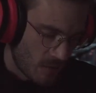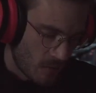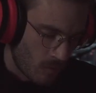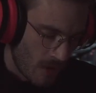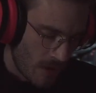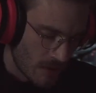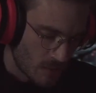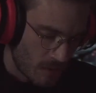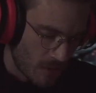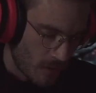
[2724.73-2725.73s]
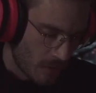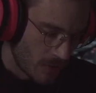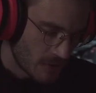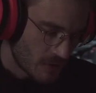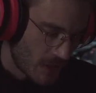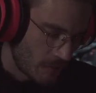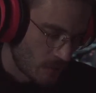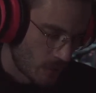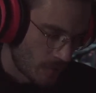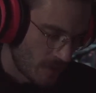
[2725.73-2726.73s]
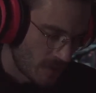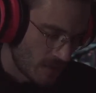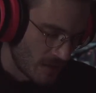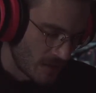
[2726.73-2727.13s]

or why he spent all his time tormenting